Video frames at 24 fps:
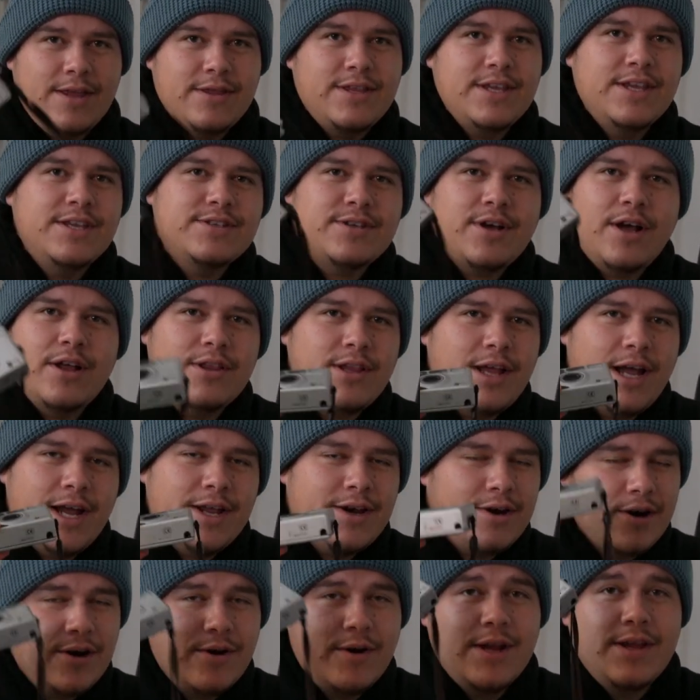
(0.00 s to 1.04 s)
These online
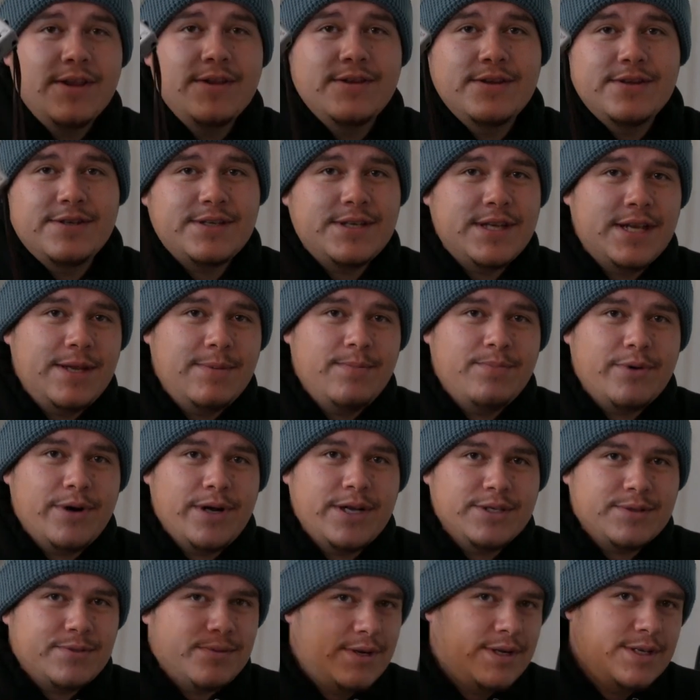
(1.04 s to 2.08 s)
are in the same
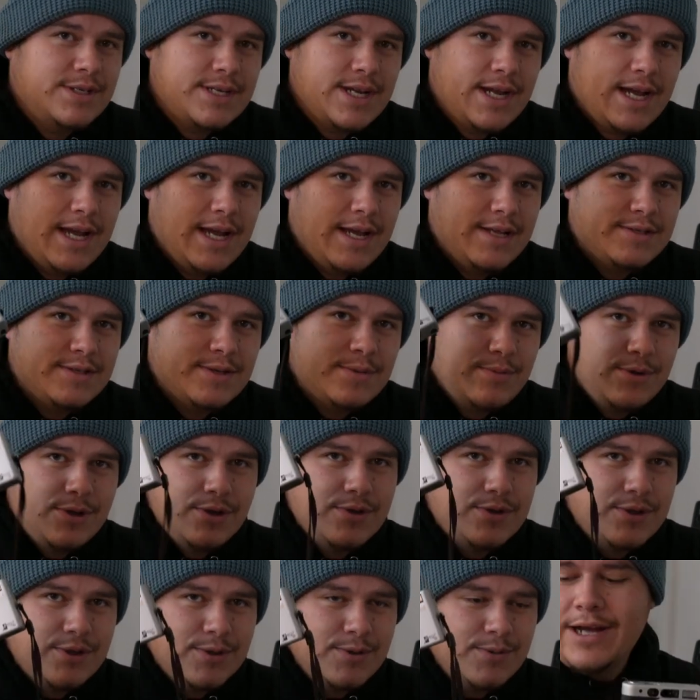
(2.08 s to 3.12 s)
price range as a Mu
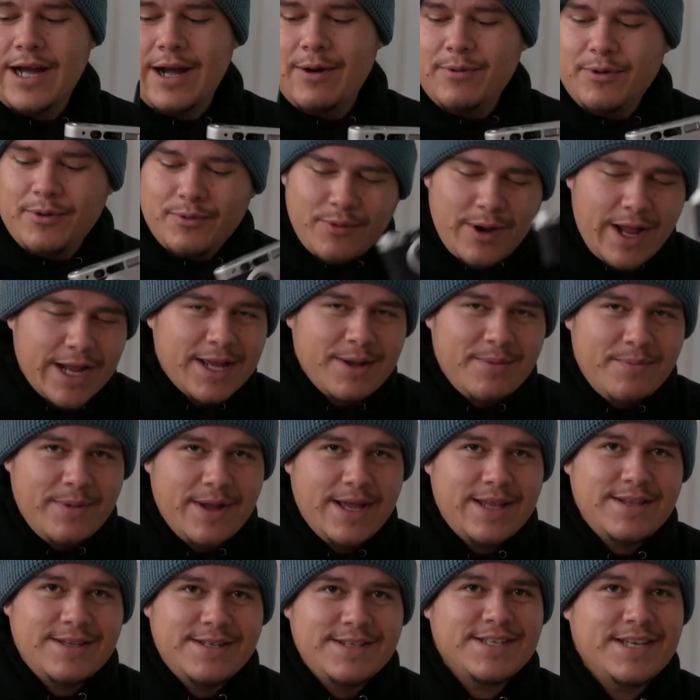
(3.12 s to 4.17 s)
2. I would
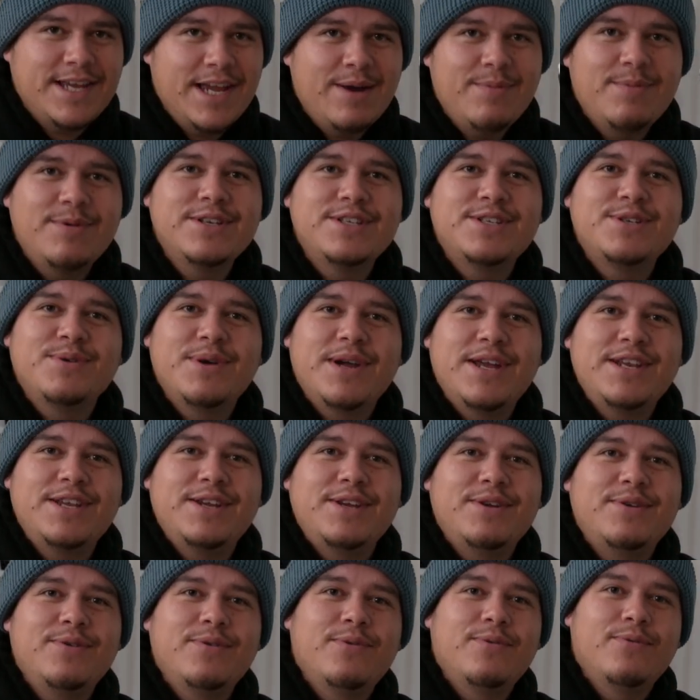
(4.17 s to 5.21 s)
recommend this camera to
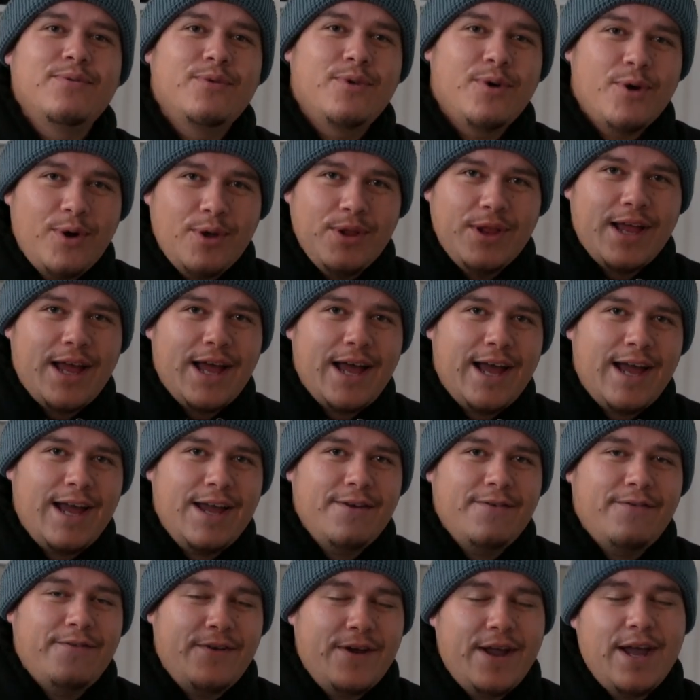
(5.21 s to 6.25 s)
any Rollei
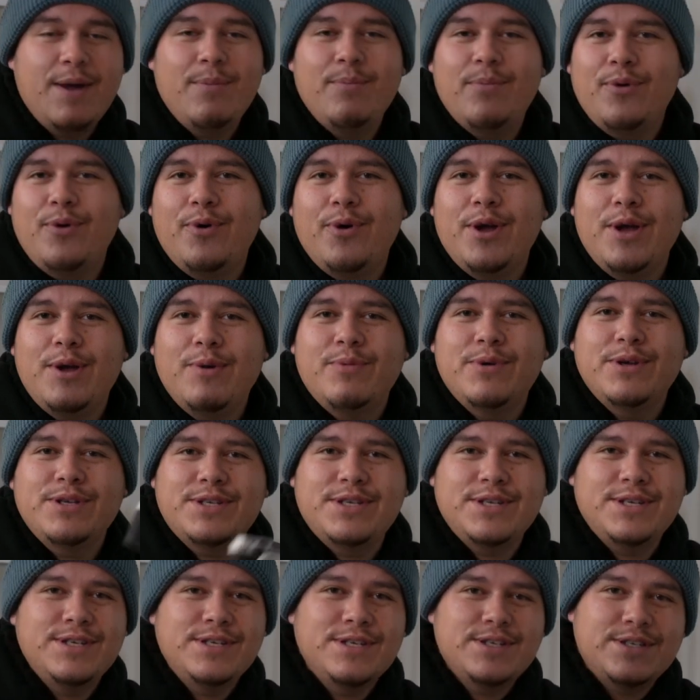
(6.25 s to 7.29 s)
fanboy, which
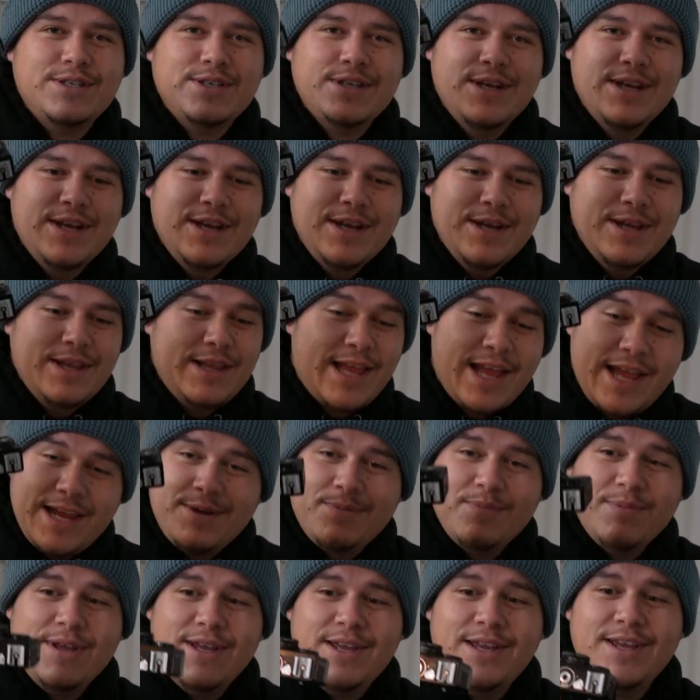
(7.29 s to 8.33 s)
is like
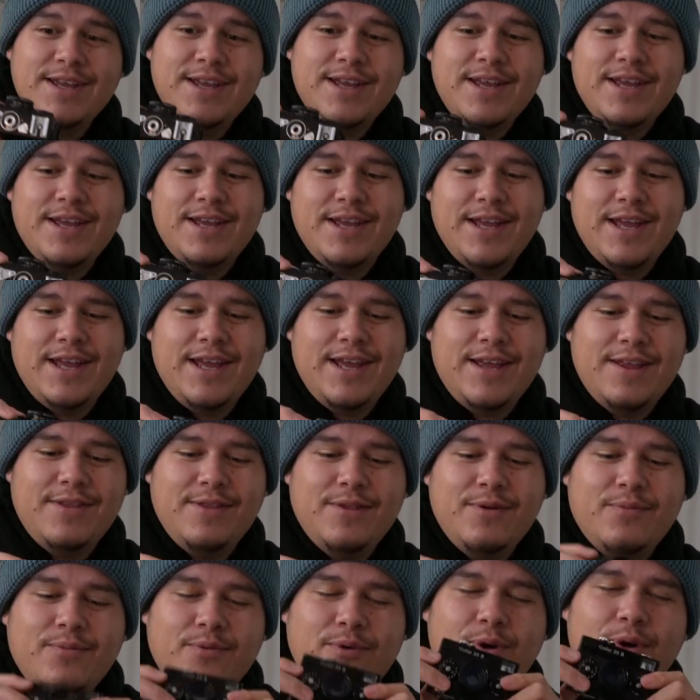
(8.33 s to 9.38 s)
me in
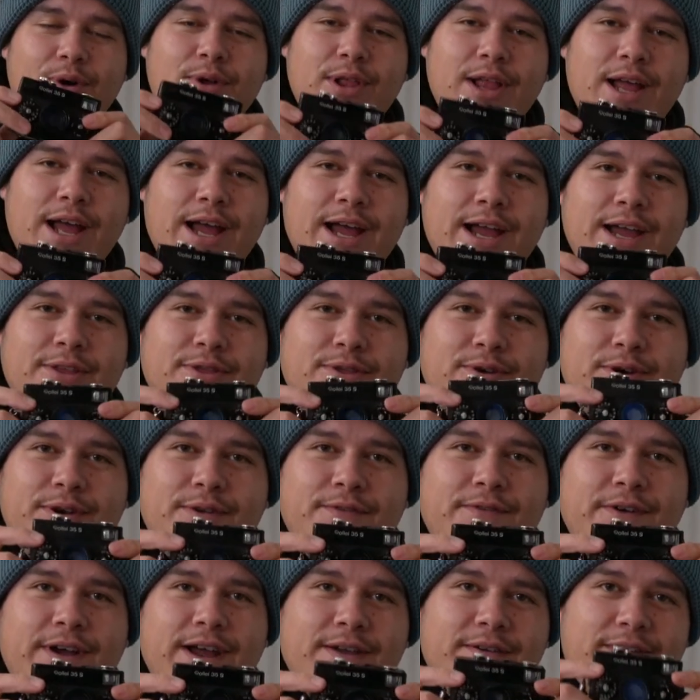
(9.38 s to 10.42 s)
the Rollei
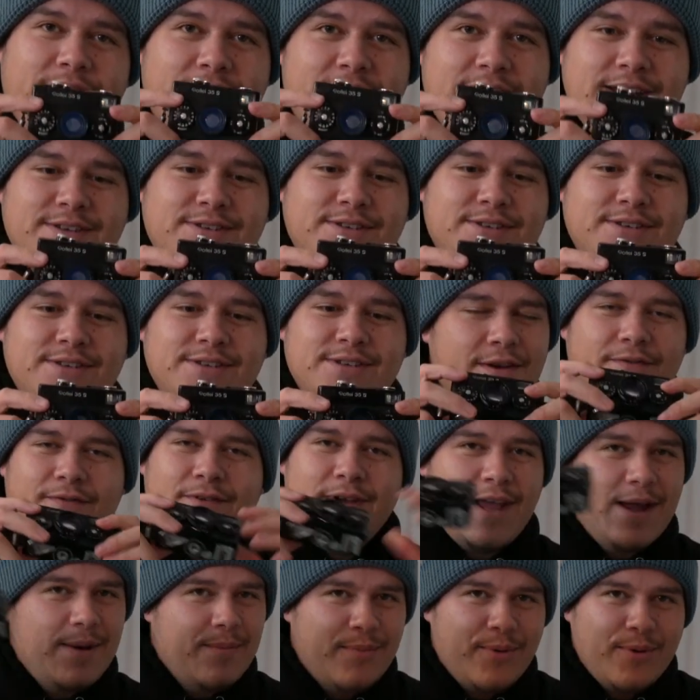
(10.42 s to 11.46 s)
35S
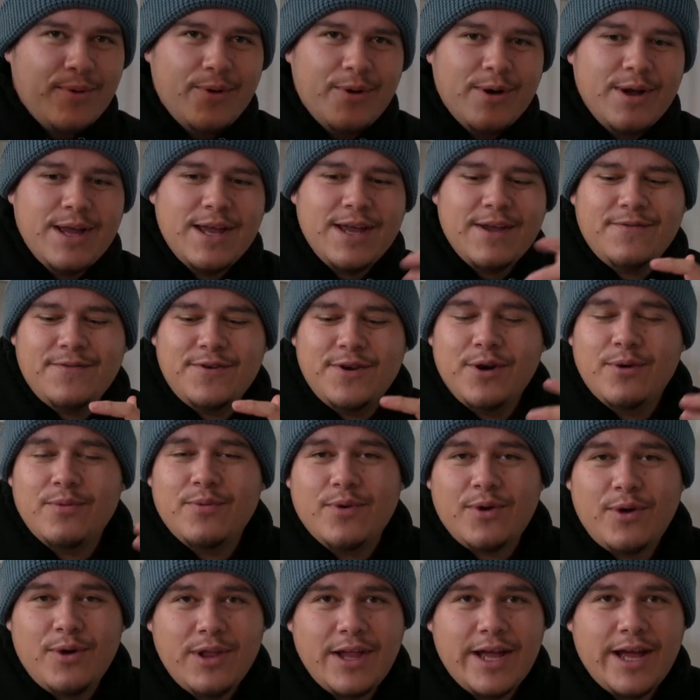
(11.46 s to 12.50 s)
fanboy. If you're a
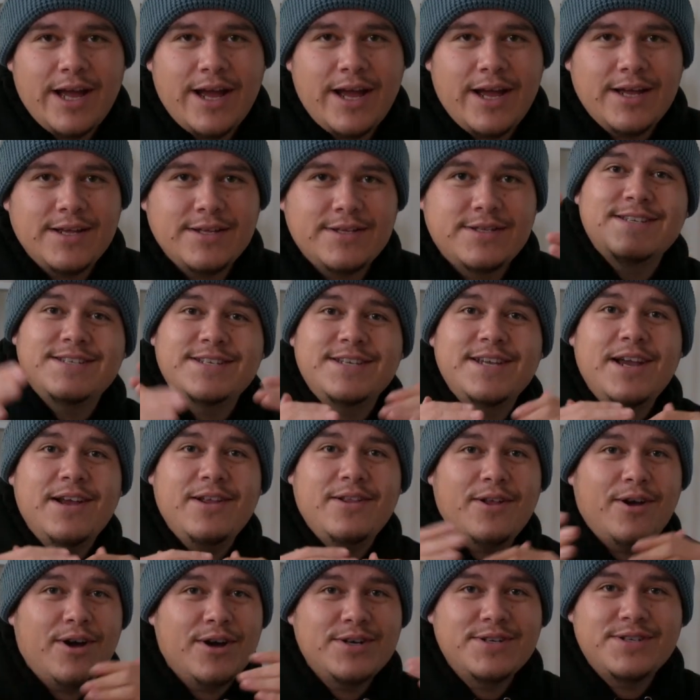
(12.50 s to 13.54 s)
Rollei
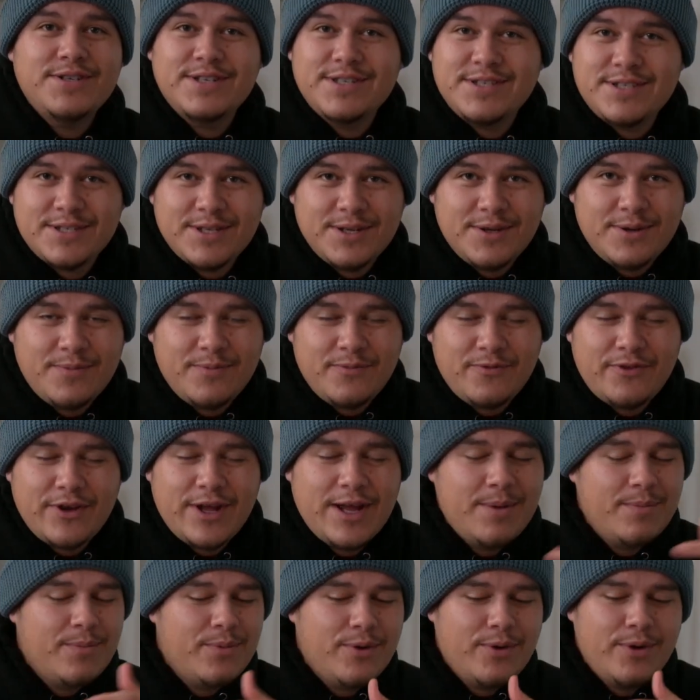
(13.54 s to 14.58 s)
TLR system
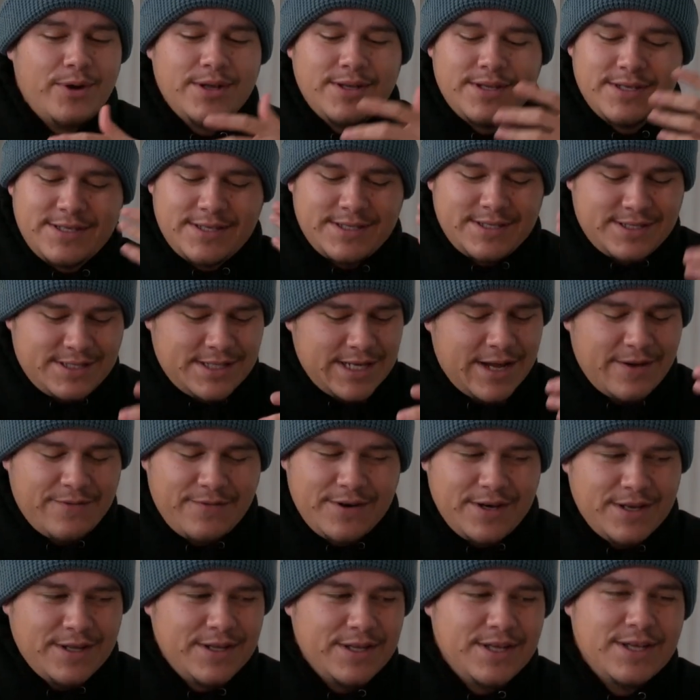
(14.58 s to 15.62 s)
fanboy, this is
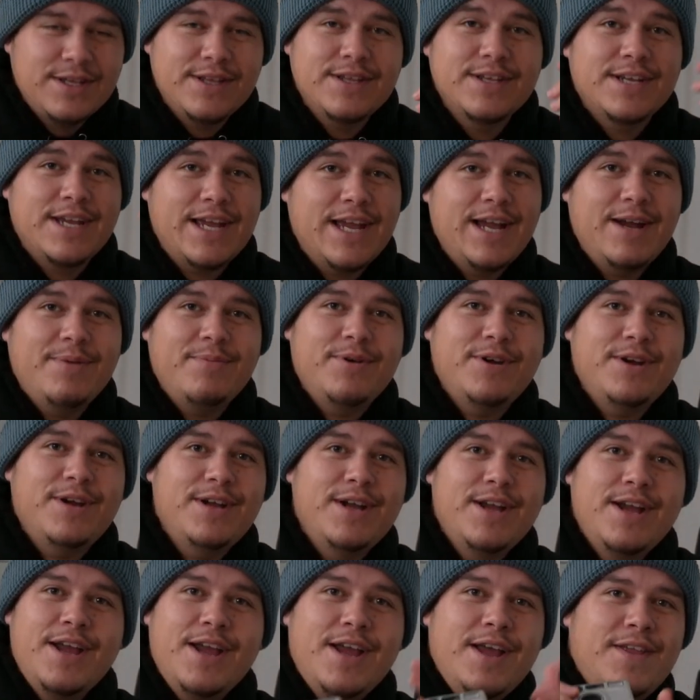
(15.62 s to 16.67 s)
definitely the camera
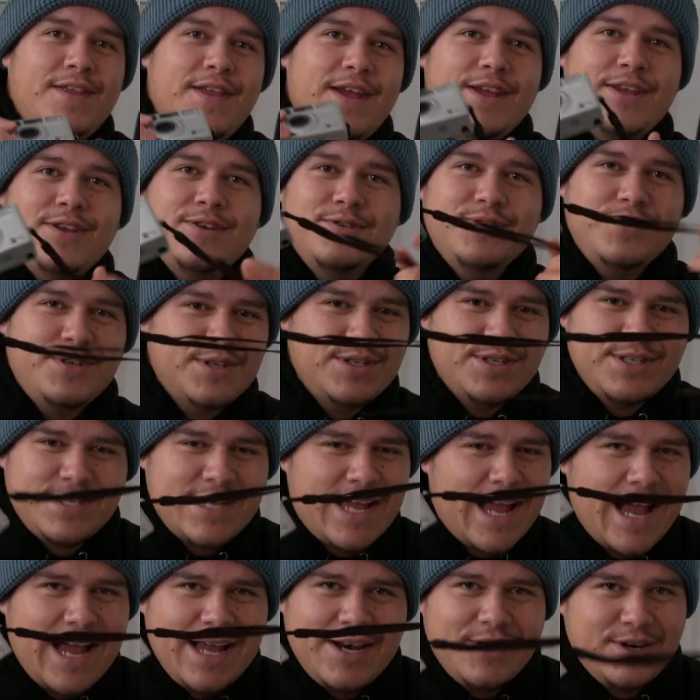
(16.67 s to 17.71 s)
that you should just
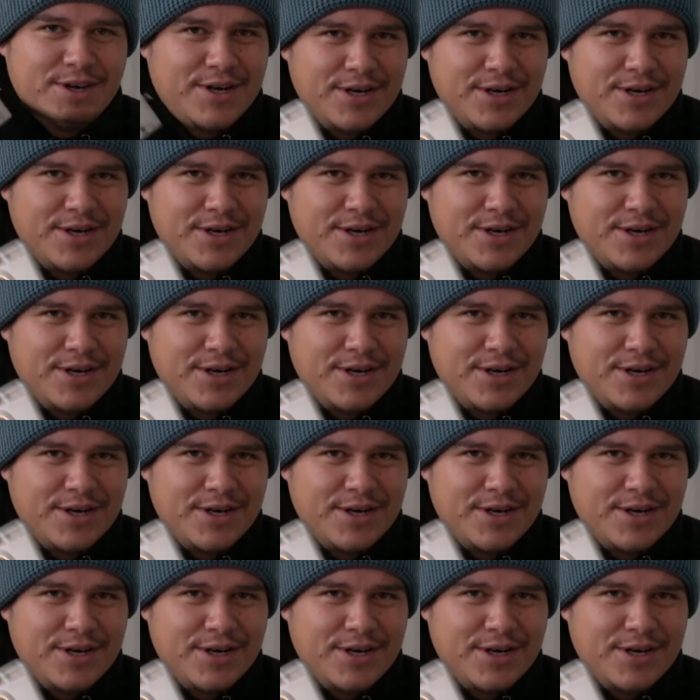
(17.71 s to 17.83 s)
add to your